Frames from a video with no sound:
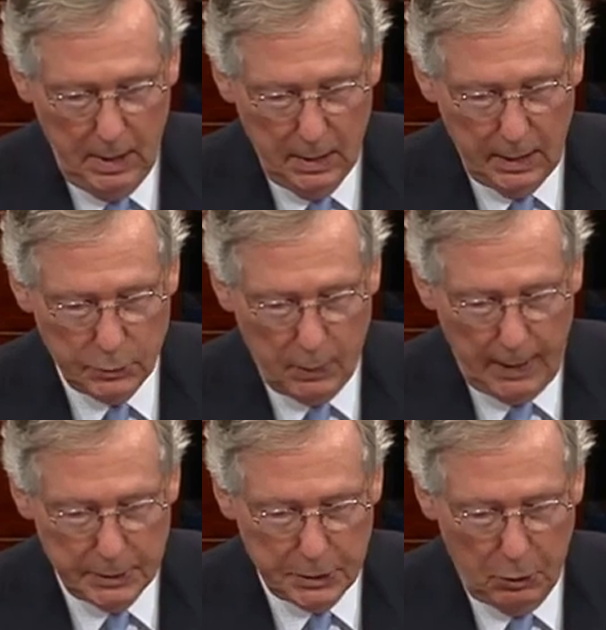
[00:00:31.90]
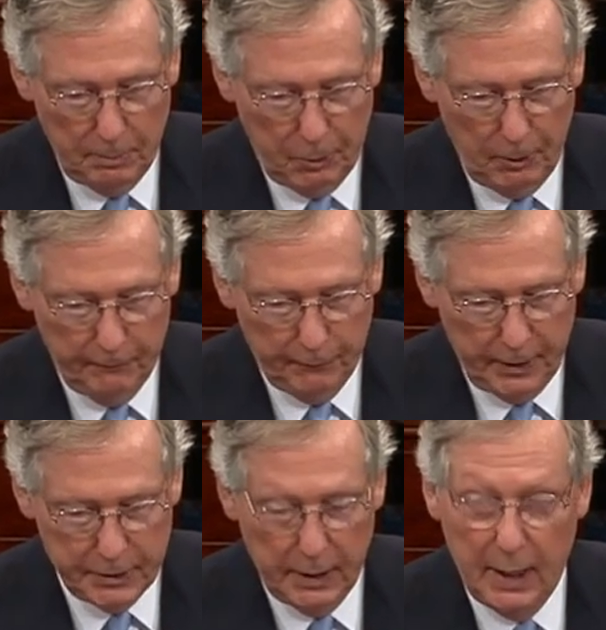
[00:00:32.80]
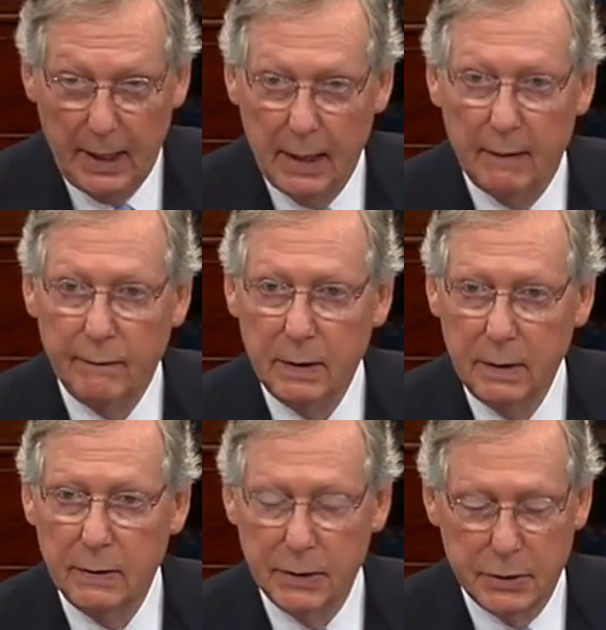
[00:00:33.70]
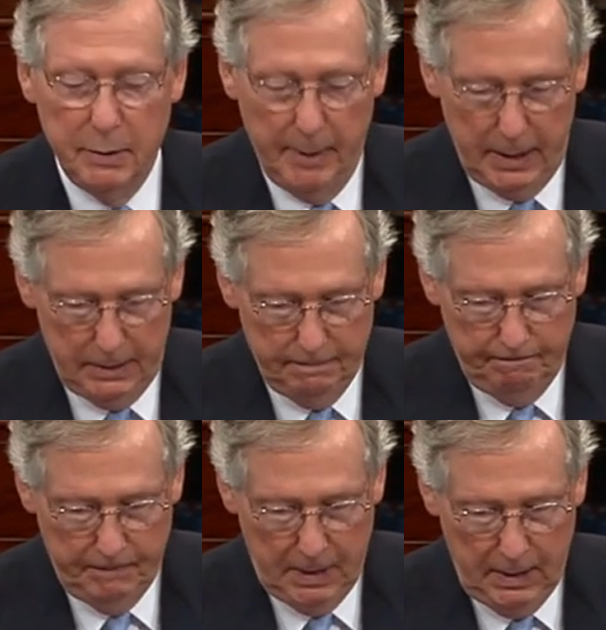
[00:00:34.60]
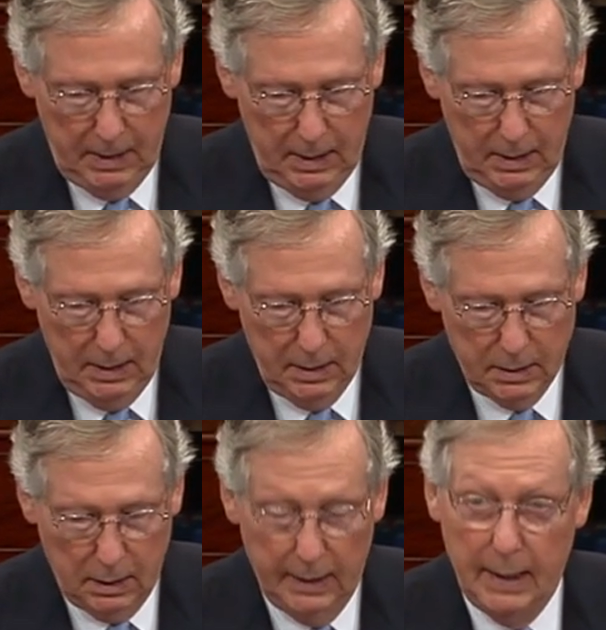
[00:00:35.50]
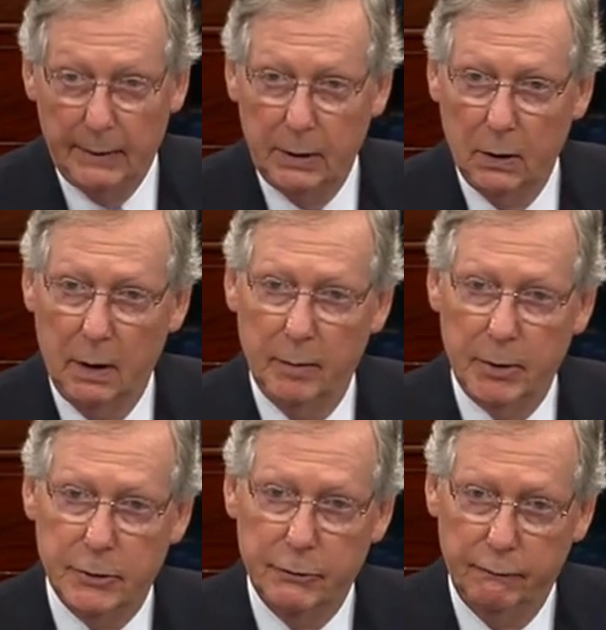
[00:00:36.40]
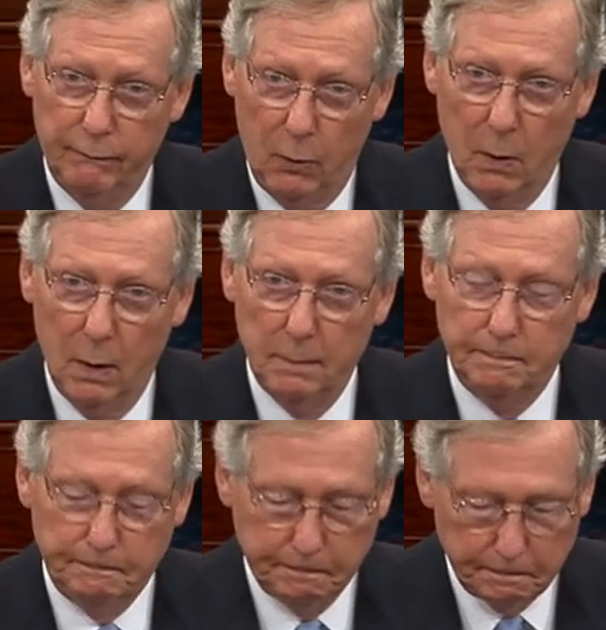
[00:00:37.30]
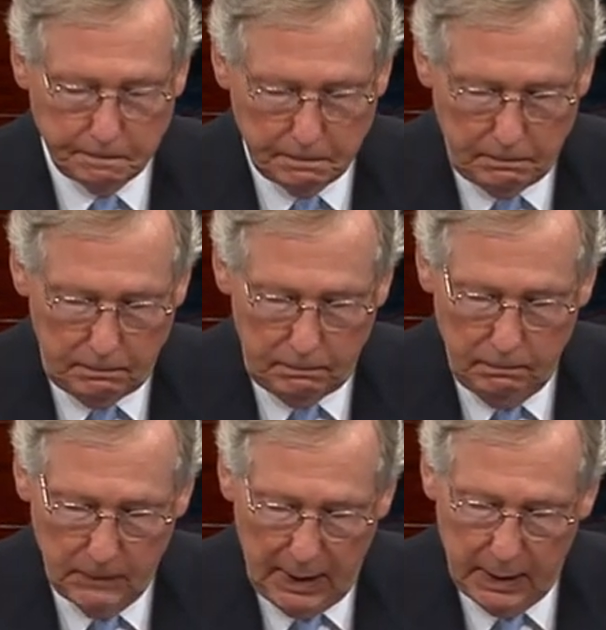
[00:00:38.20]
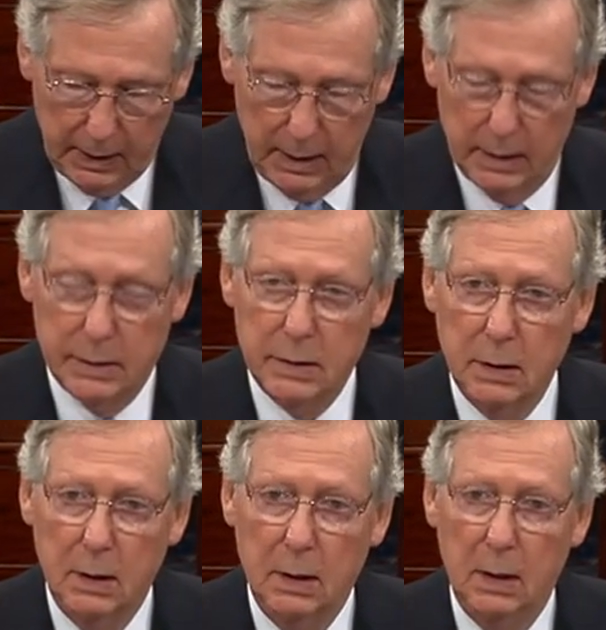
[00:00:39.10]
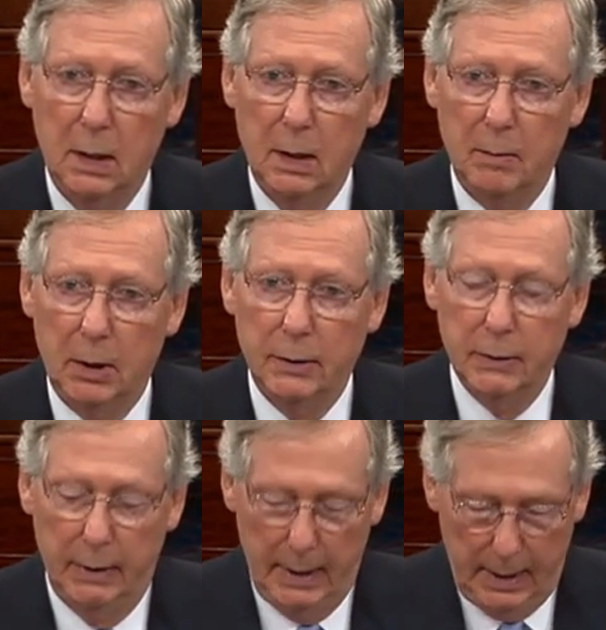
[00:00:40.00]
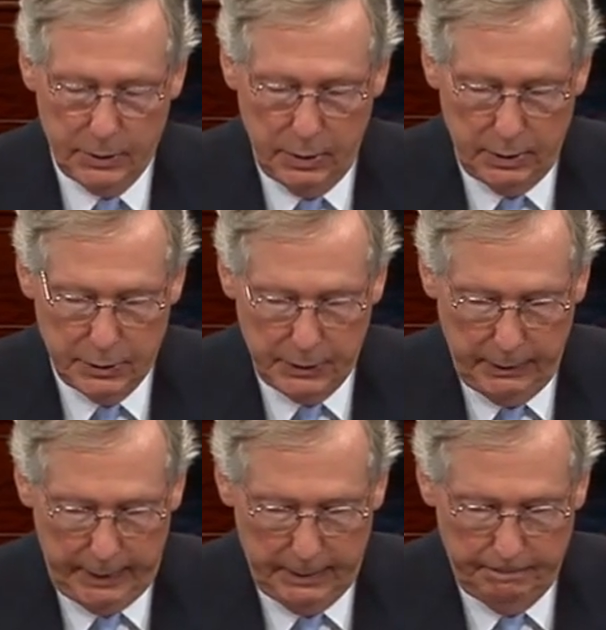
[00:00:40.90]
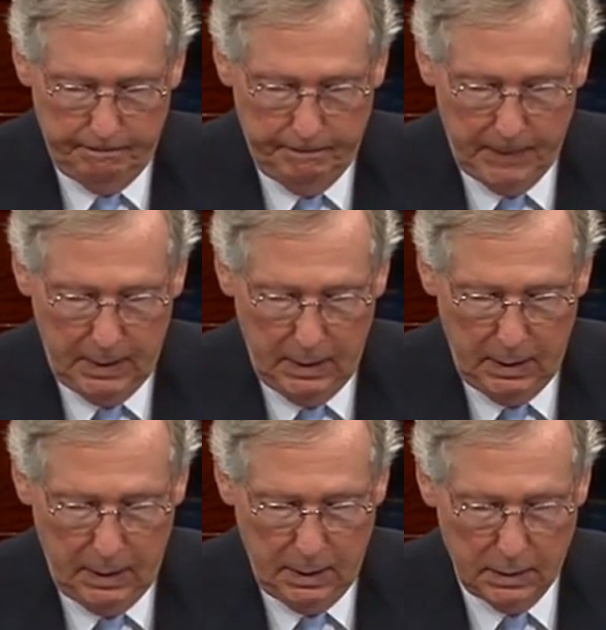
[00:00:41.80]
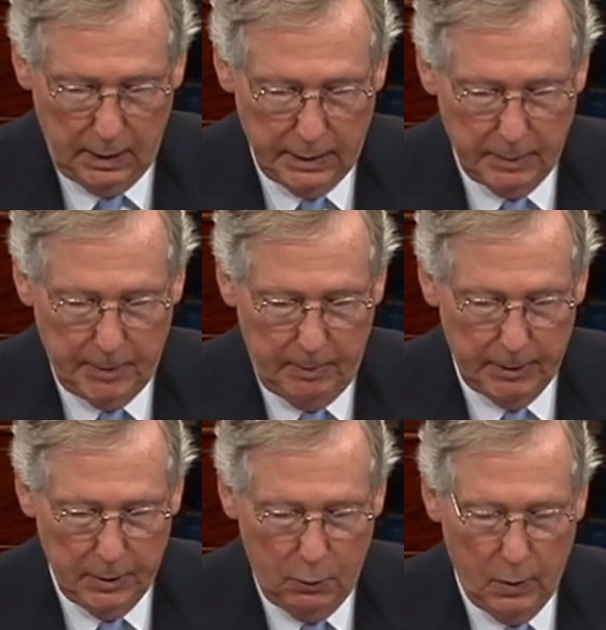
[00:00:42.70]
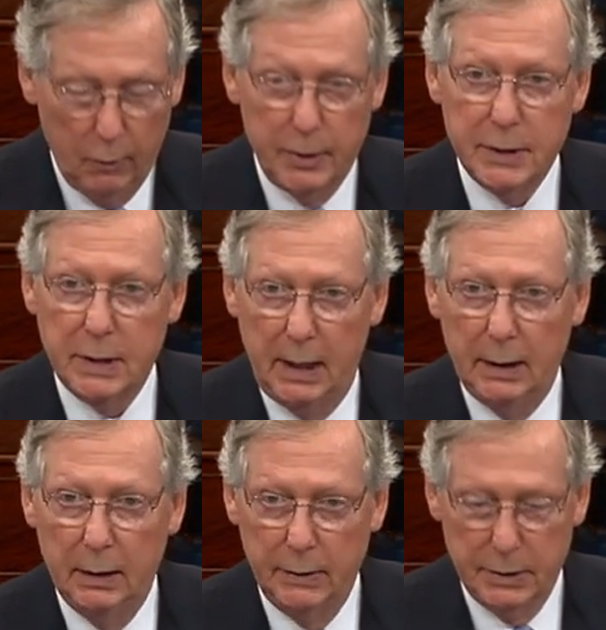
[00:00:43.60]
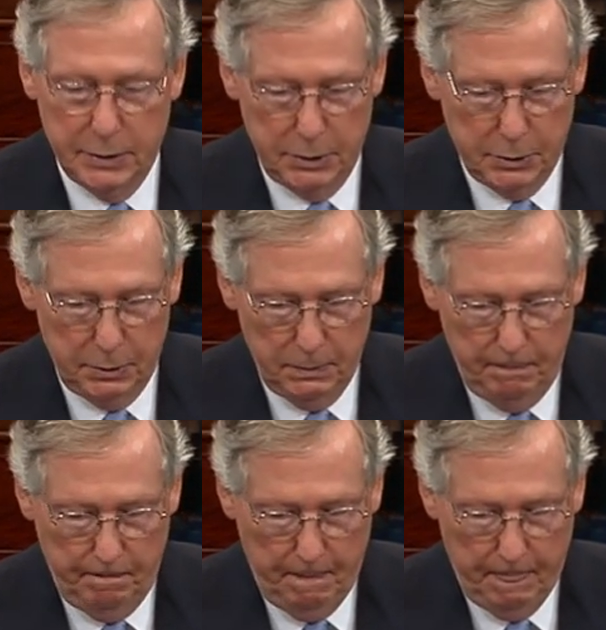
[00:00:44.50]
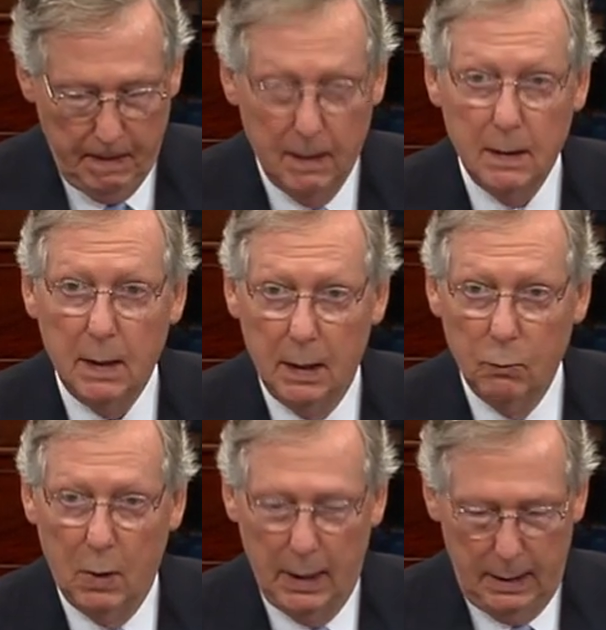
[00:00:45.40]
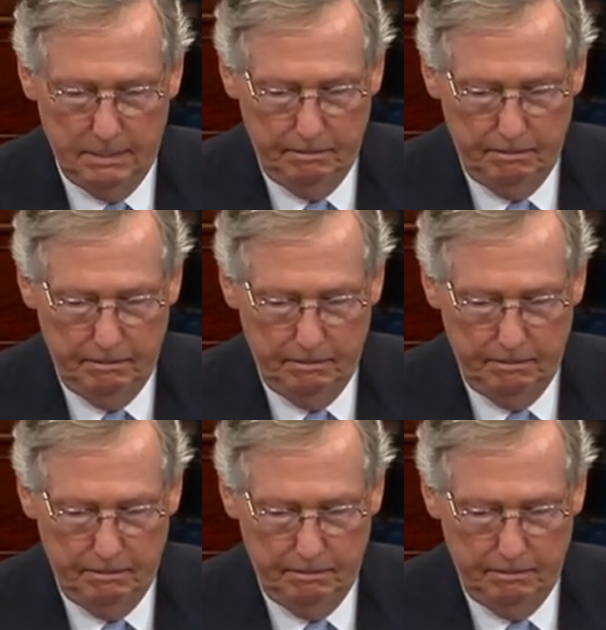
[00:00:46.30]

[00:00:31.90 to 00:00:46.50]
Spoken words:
That's why it is so important for us to have this debate, to lay out the arguments for and against military action in Syria, to let the public know where we stand on this issue and why.